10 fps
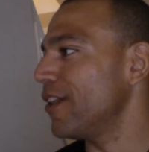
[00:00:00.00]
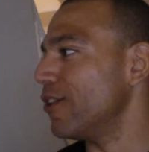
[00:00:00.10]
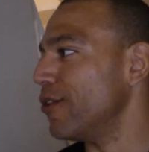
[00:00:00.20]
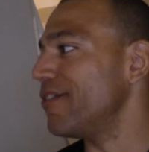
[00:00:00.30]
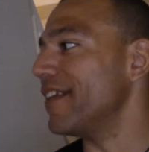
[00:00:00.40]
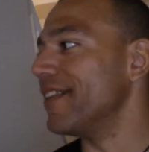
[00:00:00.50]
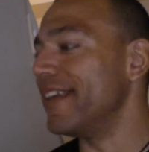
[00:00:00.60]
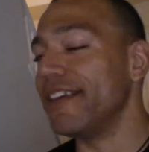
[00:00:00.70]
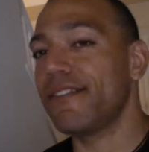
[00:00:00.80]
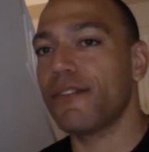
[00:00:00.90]
lose at
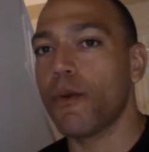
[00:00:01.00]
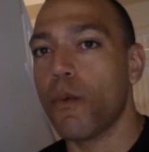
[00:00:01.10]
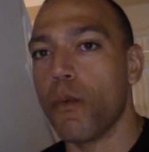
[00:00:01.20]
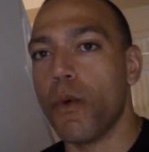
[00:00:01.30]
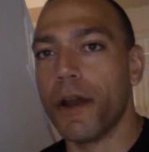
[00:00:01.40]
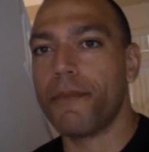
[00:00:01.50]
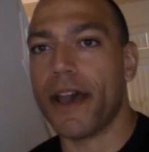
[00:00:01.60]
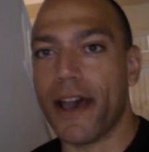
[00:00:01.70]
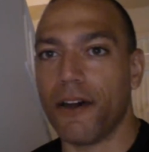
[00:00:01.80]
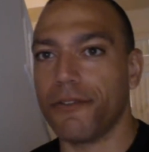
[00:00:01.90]
least 1
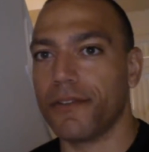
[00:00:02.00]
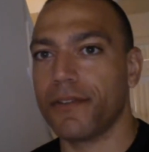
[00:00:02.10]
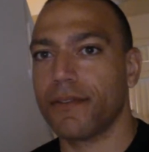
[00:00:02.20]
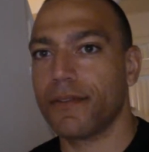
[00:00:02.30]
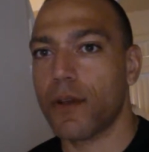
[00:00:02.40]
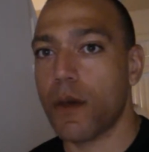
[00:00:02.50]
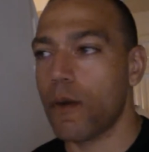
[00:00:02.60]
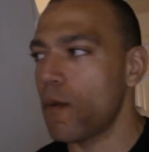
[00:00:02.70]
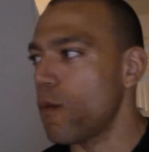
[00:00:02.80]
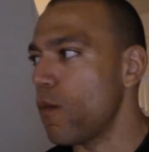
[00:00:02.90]
pound.
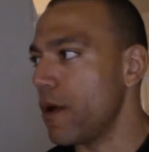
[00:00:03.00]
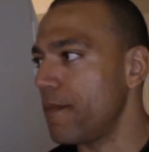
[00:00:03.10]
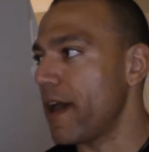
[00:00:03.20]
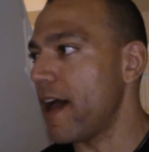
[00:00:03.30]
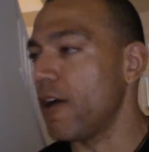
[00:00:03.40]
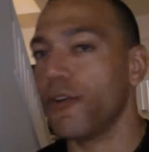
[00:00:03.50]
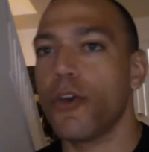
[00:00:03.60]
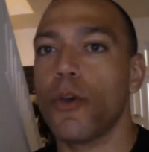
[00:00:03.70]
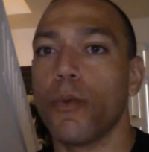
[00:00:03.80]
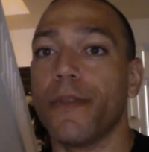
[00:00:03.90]
1 pound
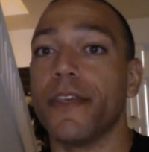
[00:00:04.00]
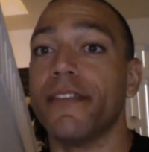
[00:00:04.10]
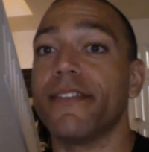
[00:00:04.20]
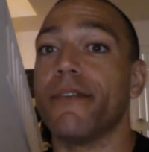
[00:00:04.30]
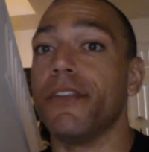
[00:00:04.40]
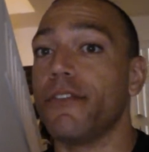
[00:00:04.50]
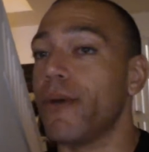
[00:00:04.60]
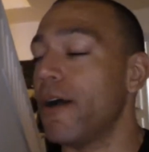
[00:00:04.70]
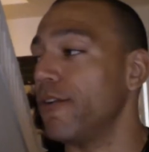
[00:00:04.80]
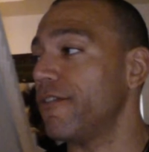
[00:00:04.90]
within
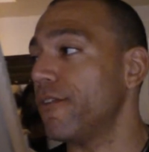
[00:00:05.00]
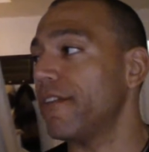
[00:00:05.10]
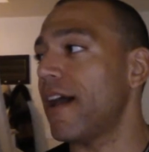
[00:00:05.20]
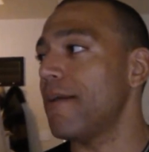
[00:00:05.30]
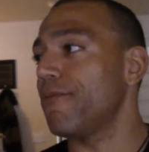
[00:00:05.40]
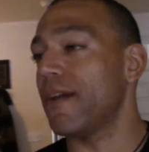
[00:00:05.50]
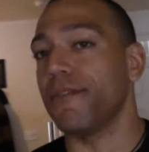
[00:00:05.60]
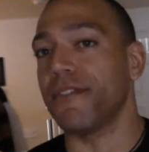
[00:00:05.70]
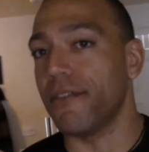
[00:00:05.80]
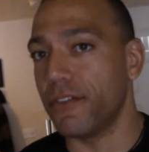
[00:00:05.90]
72 hours. So the time frame
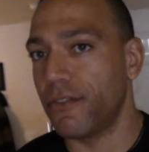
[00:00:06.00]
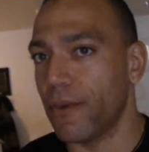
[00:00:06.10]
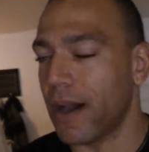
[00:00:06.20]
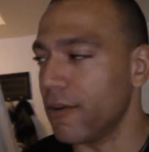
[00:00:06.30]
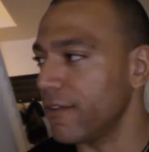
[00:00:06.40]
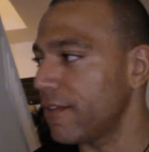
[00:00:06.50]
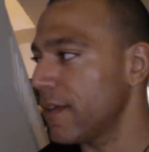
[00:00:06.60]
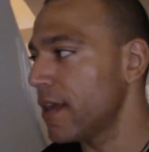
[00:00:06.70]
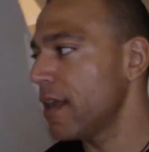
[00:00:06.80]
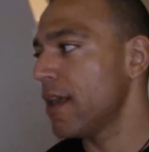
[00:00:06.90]
is 72 hours.
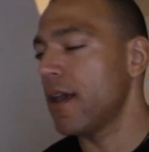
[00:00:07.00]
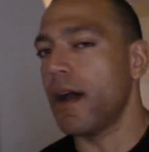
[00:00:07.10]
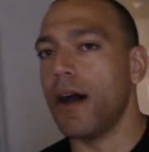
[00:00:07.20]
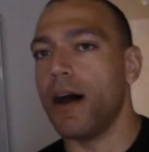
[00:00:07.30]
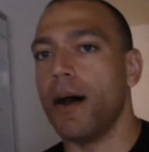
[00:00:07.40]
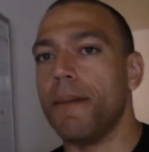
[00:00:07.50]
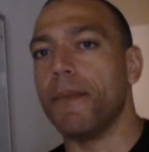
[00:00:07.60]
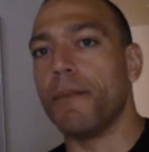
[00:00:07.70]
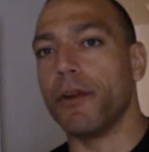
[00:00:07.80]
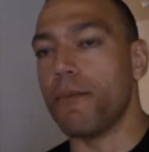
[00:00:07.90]

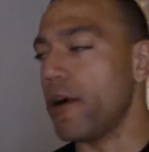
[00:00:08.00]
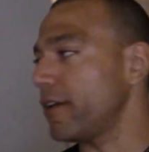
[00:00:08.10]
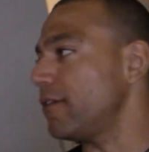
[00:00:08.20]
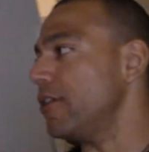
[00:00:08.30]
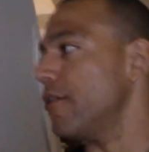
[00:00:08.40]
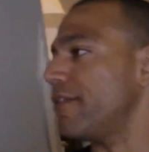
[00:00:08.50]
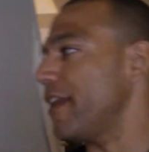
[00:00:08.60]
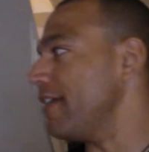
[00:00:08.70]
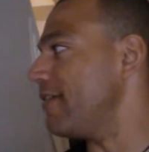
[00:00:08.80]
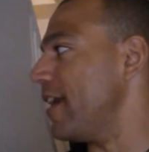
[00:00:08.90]
I'm going to mark,
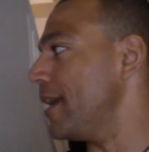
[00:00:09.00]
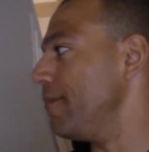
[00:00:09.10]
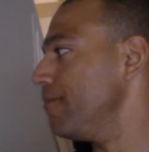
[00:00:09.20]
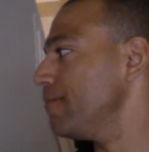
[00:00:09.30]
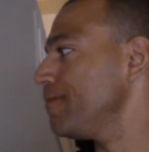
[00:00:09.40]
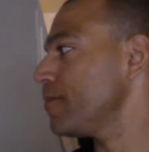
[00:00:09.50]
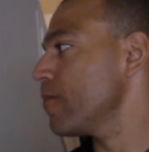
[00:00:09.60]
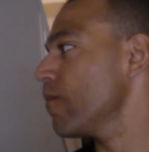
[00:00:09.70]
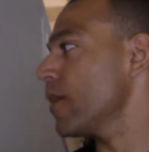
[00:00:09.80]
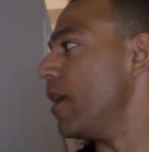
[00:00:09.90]
today's date.
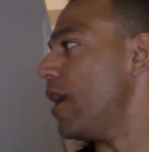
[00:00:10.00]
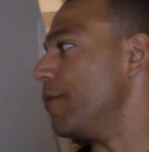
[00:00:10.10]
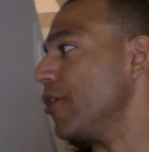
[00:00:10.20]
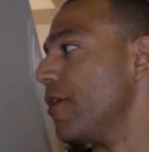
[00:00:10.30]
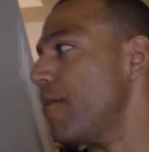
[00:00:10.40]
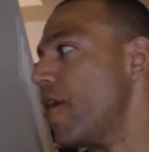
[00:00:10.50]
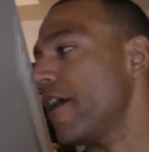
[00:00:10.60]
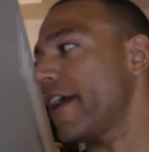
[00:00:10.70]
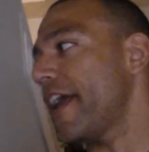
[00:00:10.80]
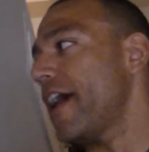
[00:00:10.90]
You're going to
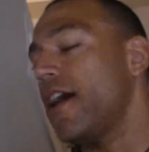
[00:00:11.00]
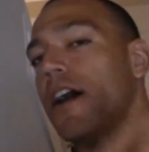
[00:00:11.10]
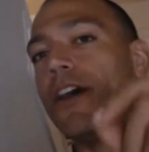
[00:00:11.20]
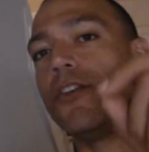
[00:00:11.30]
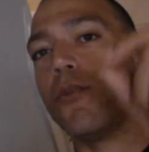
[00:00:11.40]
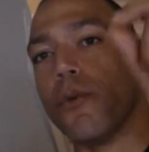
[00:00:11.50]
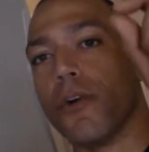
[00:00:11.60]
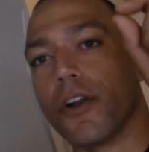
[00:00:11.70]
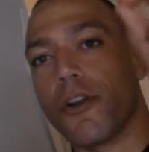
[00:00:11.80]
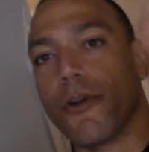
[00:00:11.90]
mark
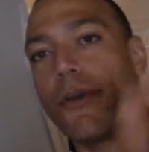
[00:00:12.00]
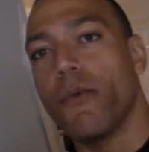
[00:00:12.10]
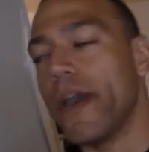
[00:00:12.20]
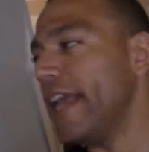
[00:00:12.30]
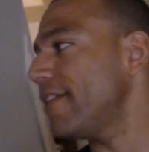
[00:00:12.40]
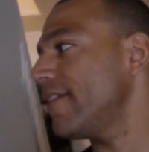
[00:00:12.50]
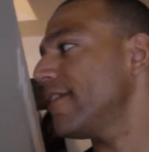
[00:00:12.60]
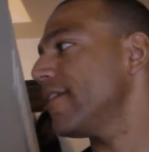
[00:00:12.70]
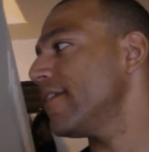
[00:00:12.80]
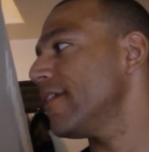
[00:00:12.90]
your current weight